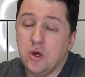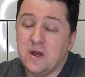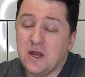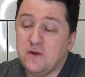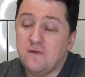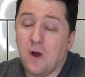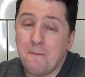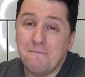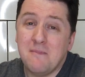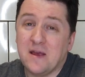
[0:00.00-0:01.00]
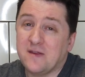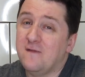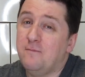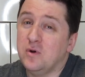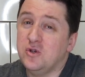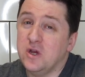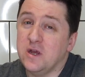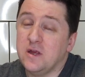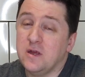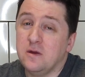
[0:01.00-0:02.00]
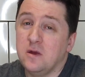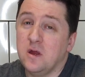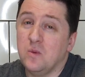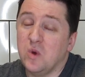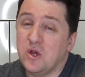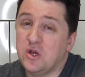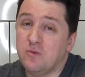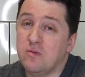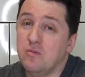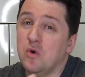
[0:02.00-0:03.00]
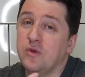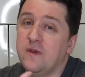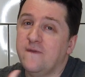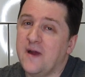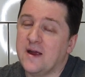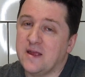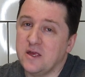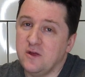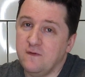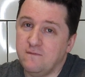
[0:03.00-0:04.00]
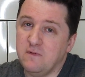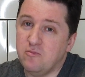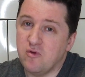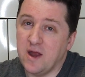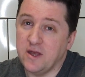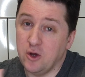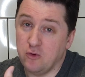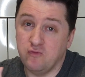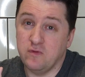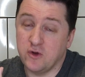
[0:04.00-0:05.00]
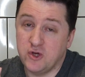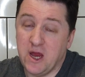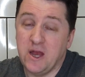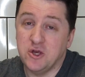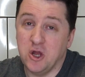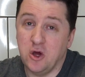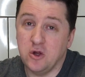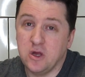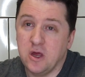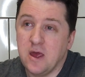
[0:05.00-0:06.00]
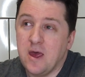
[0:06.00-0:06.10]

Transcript: Unless you've got a massive budget in which to promote the fact that you've rebranded or changed a lot,